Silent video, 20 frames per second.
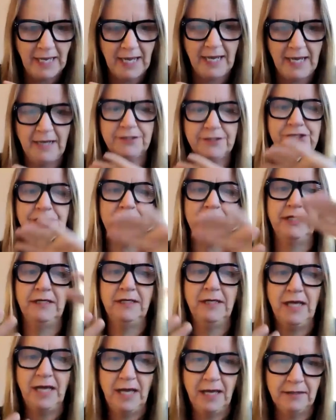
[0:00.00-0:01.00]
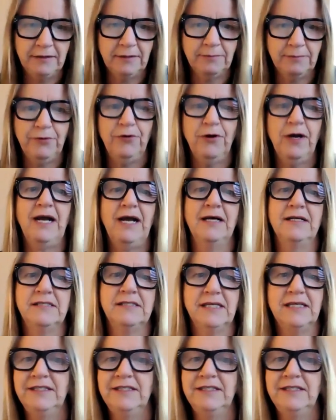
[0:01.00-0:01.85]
action and the press.